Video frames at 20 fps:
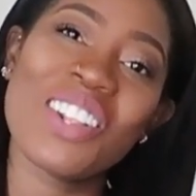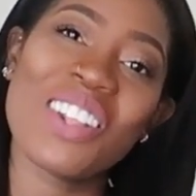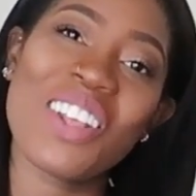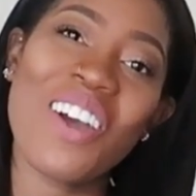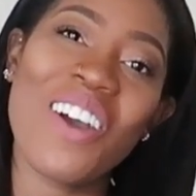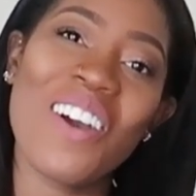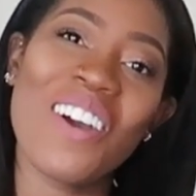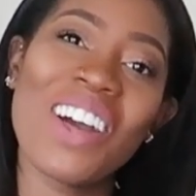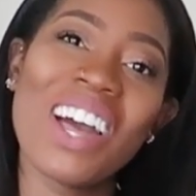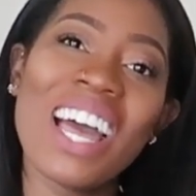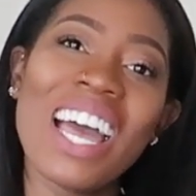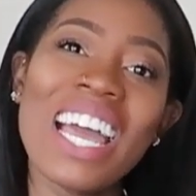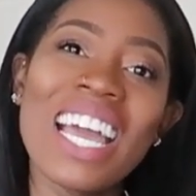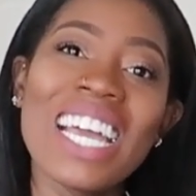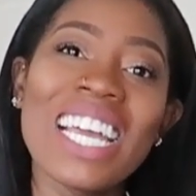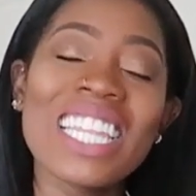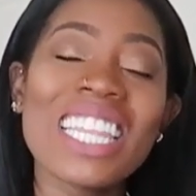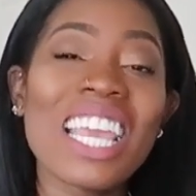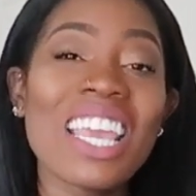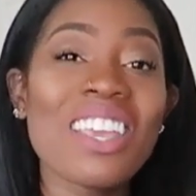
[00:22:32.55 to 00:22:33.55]
So
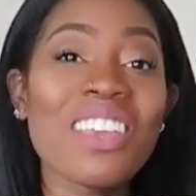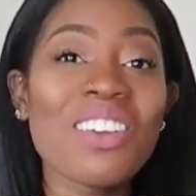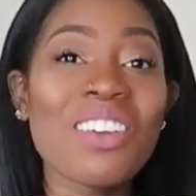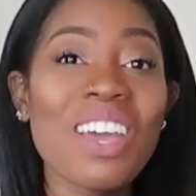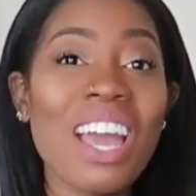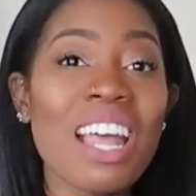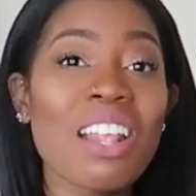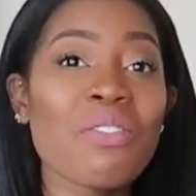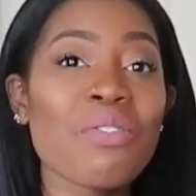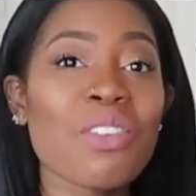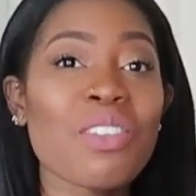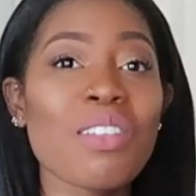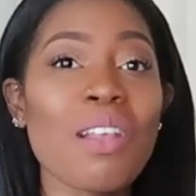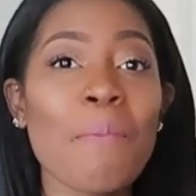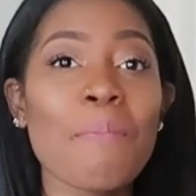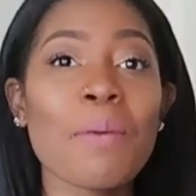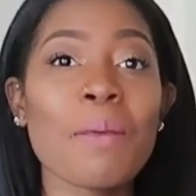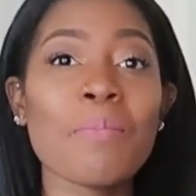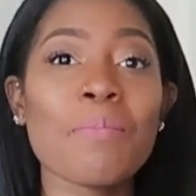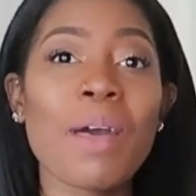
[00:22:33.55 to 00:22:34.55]
thank you guys for
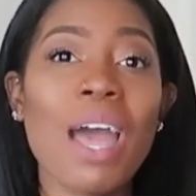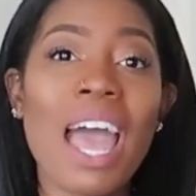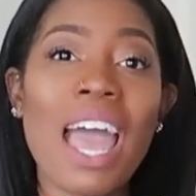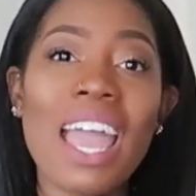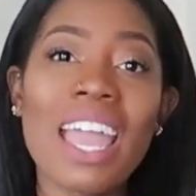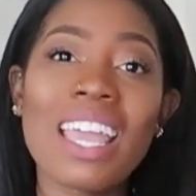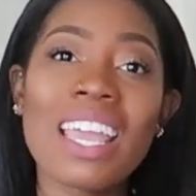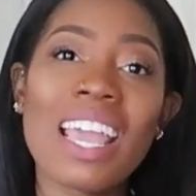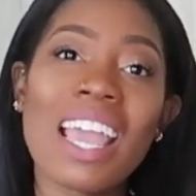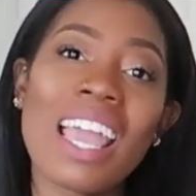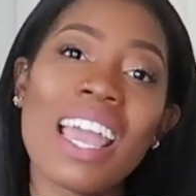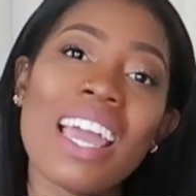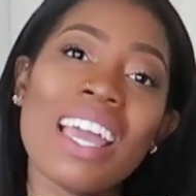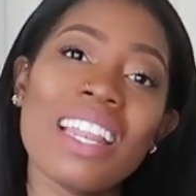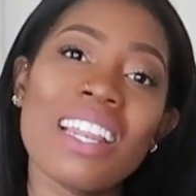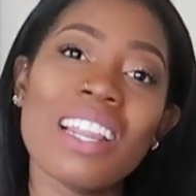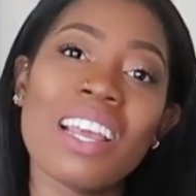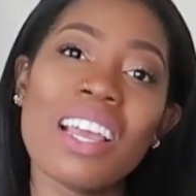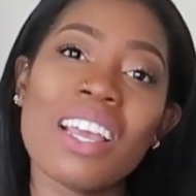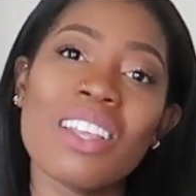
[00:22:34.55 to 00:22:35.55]
stopping by
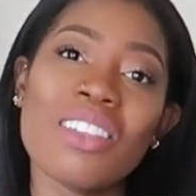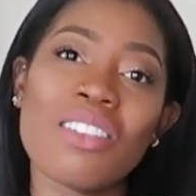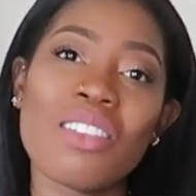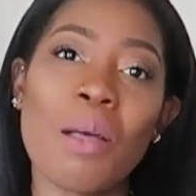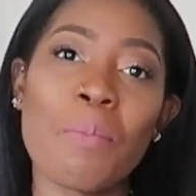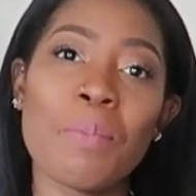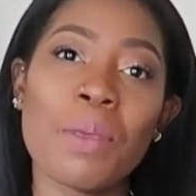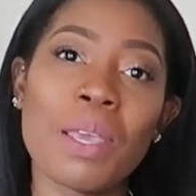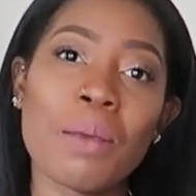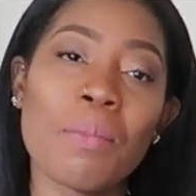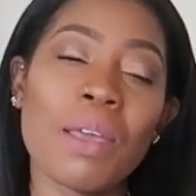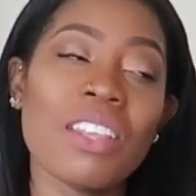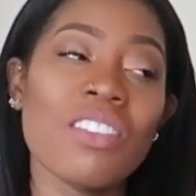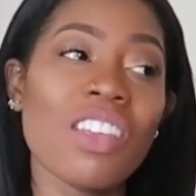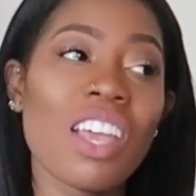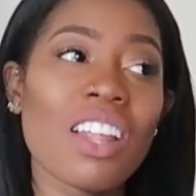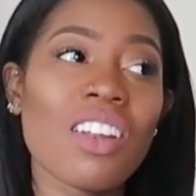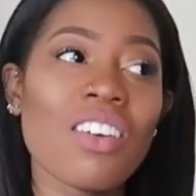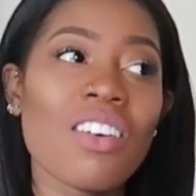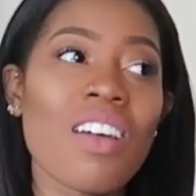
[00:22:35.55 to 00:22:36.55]
and stopping in my
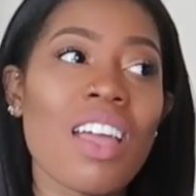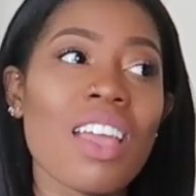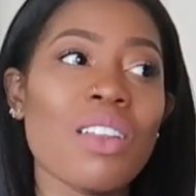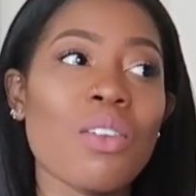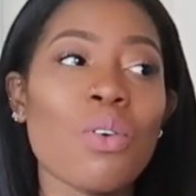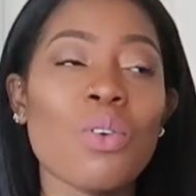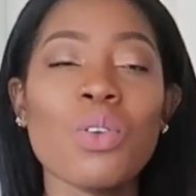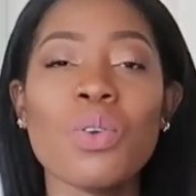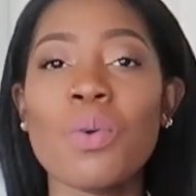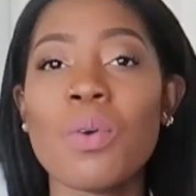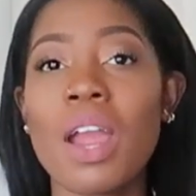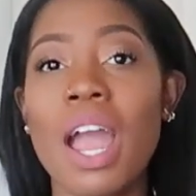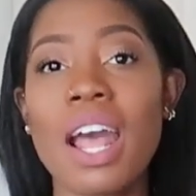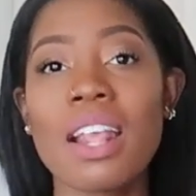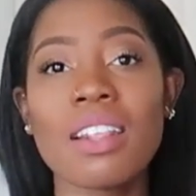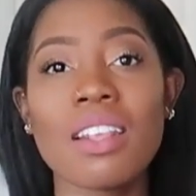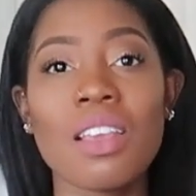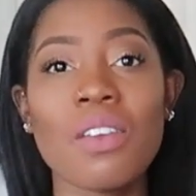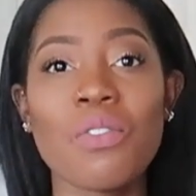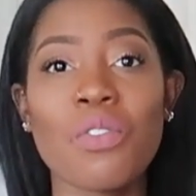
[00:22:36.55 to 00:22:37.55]
channel. I know you were
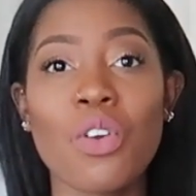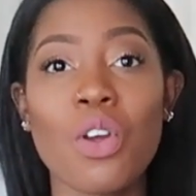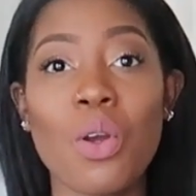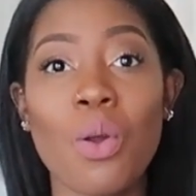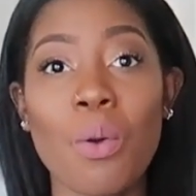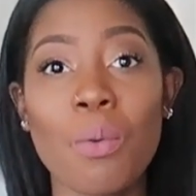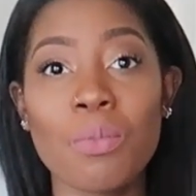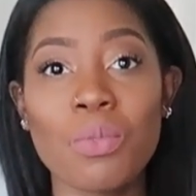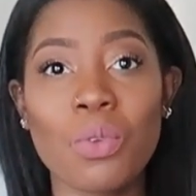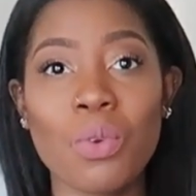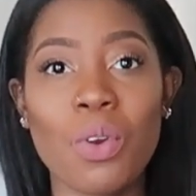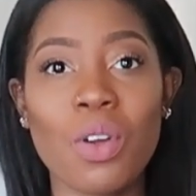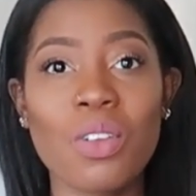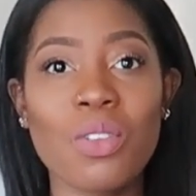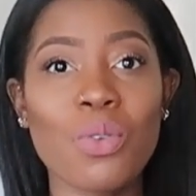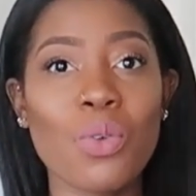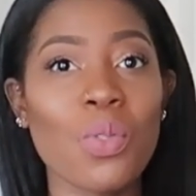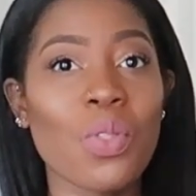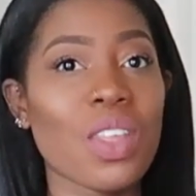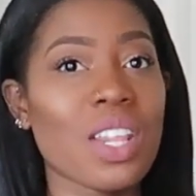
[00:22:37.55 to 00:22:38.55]
asking for a home tour,
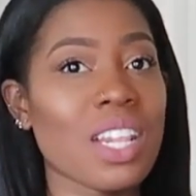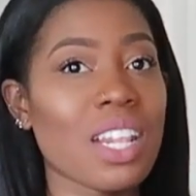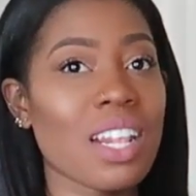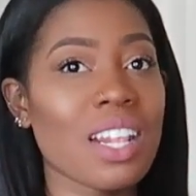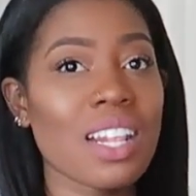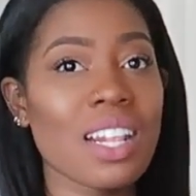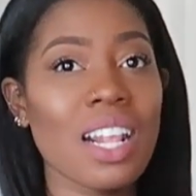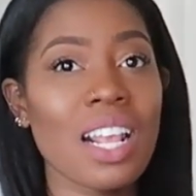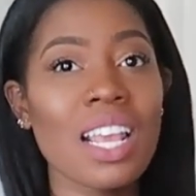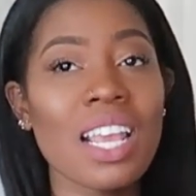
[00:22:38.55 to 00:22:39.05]
so this is